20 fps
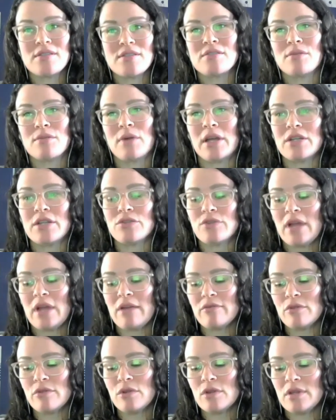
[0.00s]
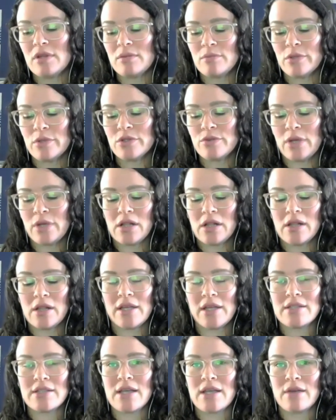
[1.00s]
So I travel in between
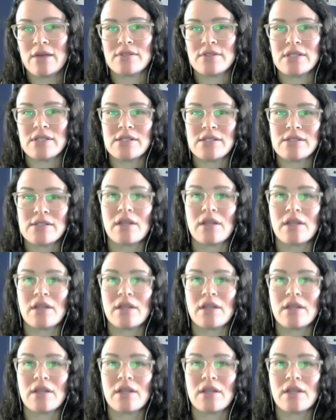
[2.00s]
clients' houses,